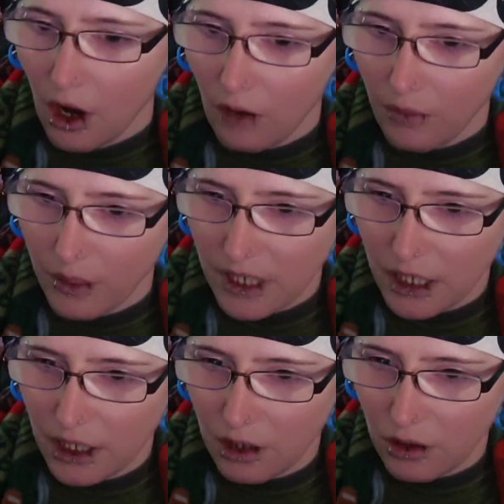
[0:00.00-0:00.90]
over
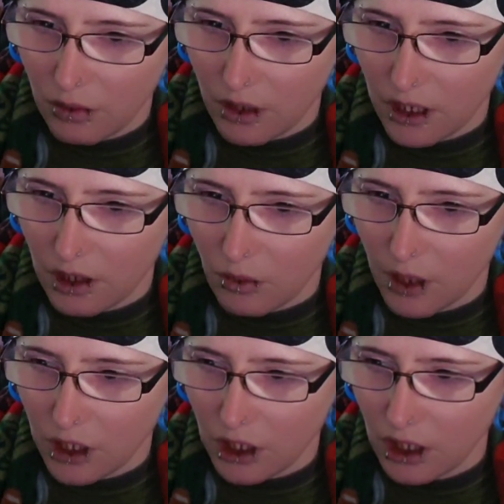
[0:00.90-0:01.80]
recent years raises
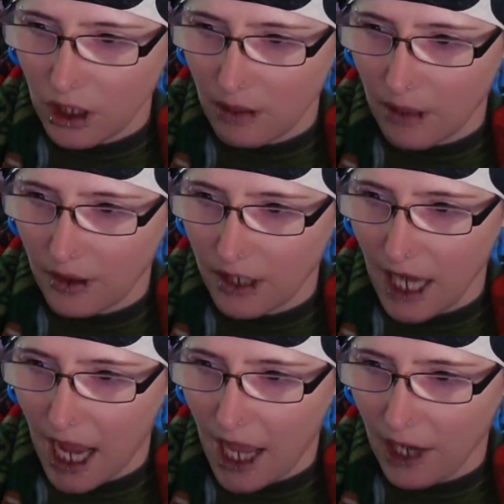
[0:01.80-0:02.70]
questions about the
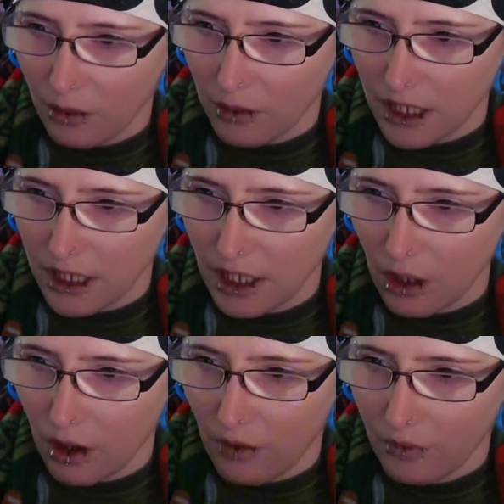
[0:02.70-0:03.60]
adequacy
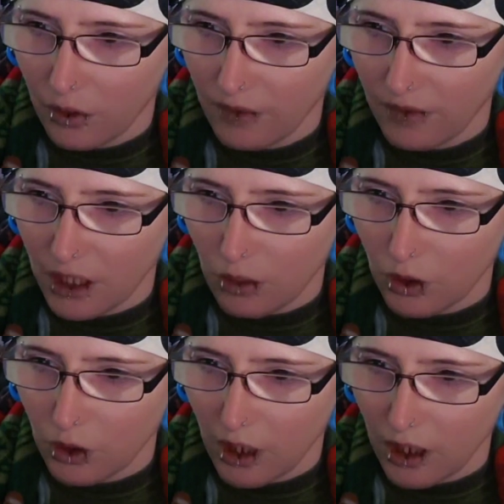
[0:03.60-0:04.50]
of grievance
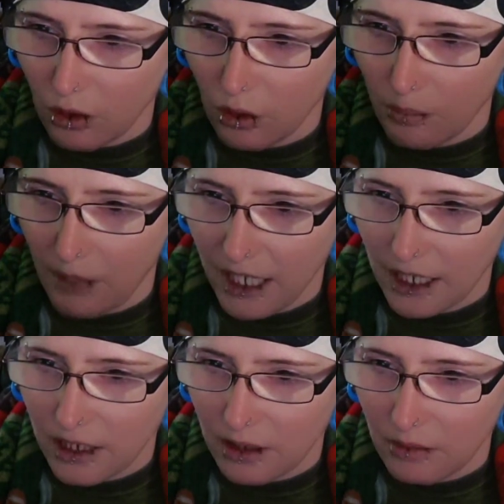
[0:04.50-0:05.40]
redressal
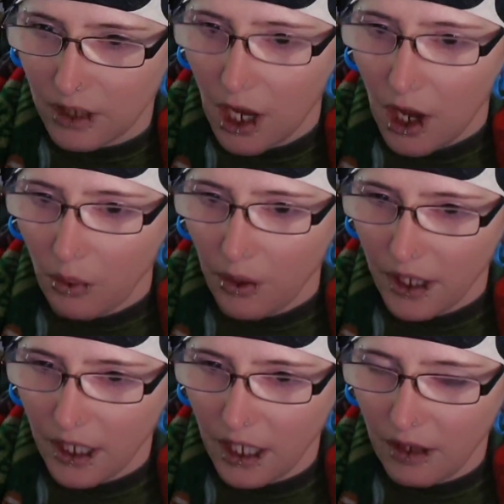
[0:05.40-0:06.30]
mechanisms
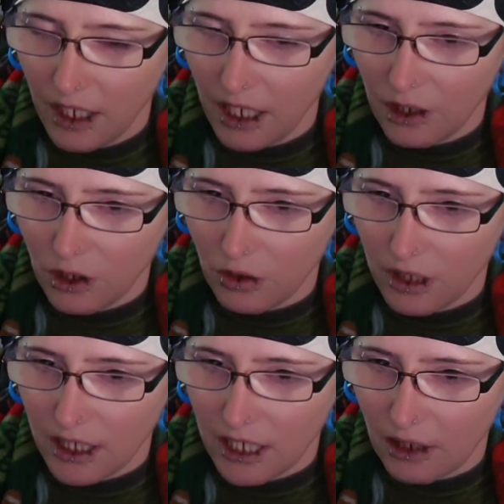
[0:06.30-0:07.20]
within the
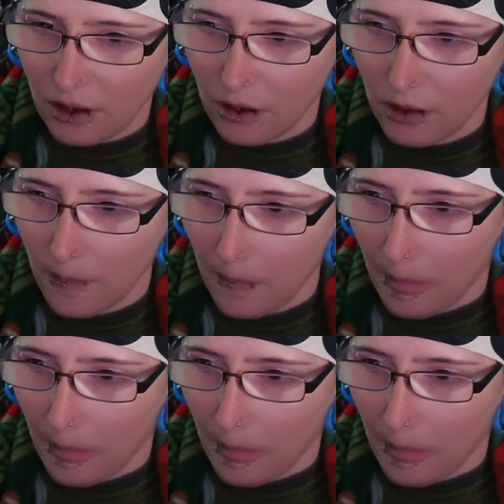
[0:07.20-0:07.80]
insurance sector.